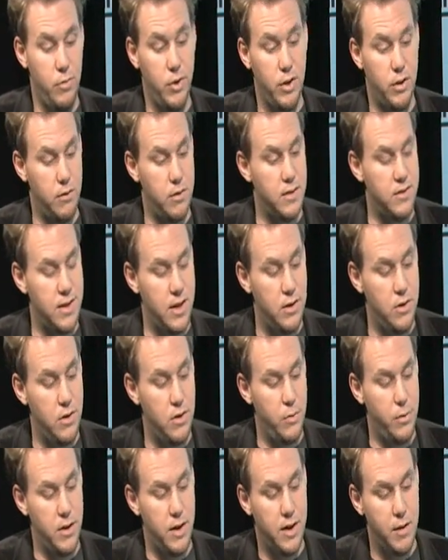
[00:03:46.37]
Really,
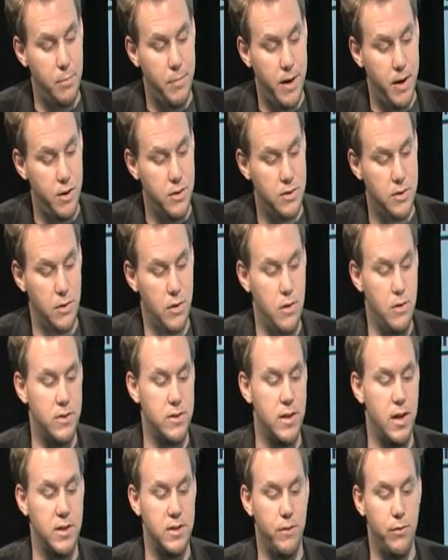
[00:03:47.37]
Nintendo, when they compare it to
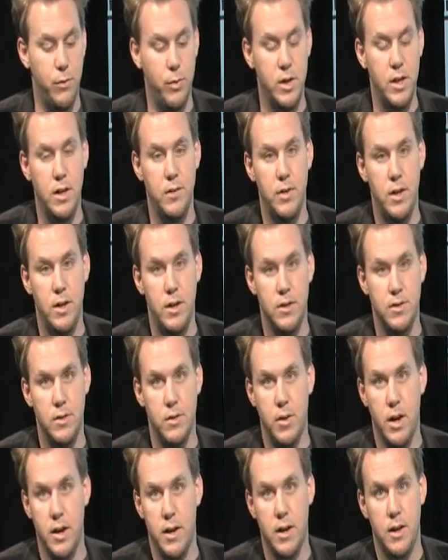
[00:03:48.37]
the size of 3 DVDs,
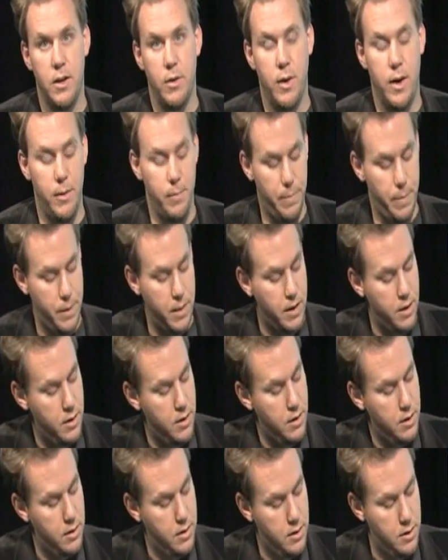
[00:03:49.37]
they're not kidding around.
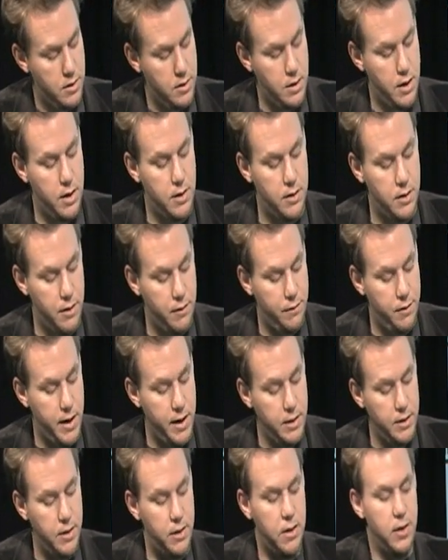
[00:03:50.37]
And
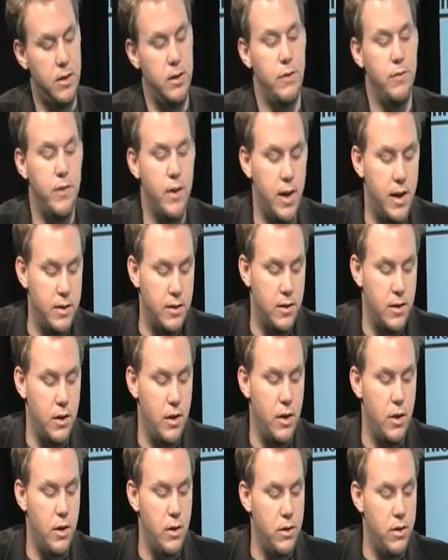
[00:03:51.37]
finally, then, you've got
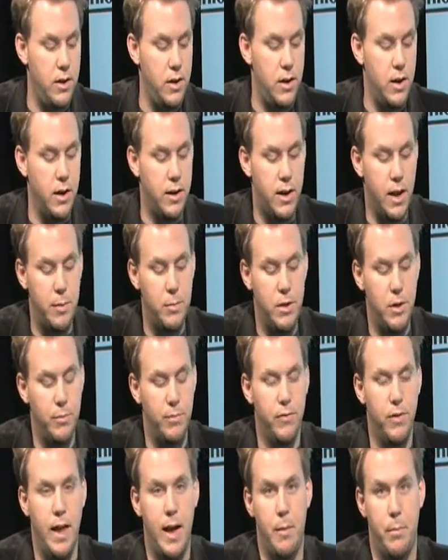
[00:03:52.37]
the
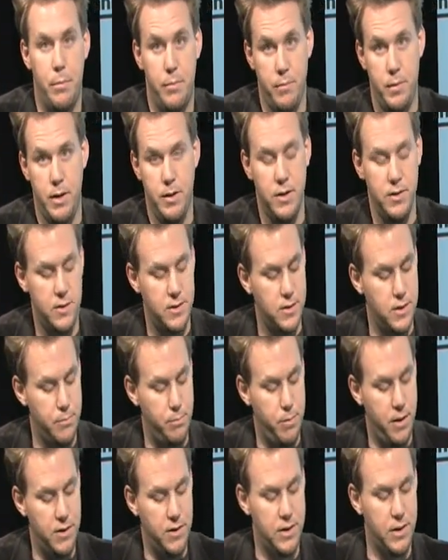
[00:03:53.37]
GameCube flap. And this is
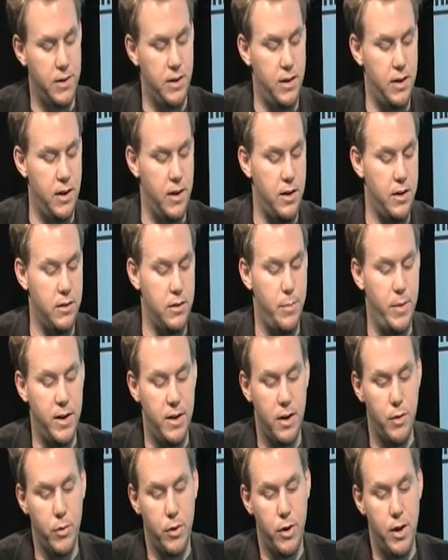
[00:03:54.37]
basically,
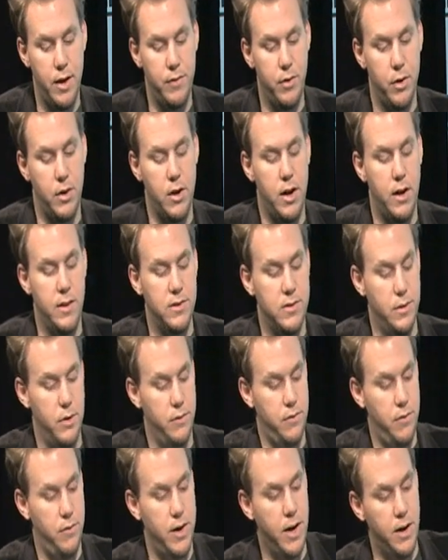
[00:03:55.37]
depending on where you have your
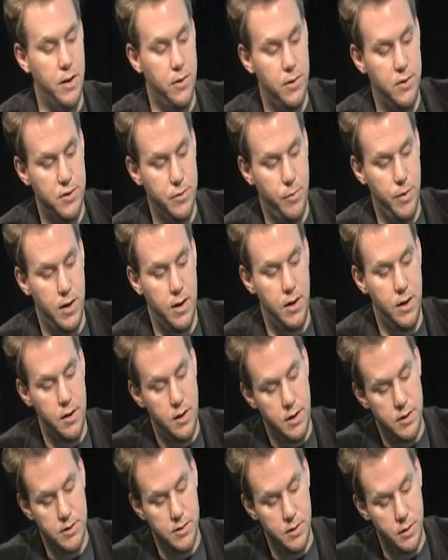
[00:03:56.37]
console, if you've got it this way,
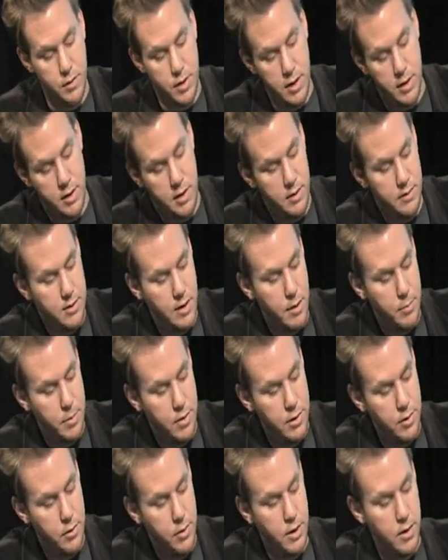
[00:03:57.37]
it's located on top
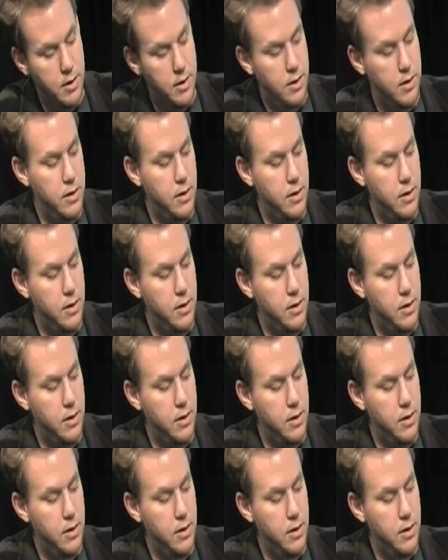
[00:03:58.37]
of the unit.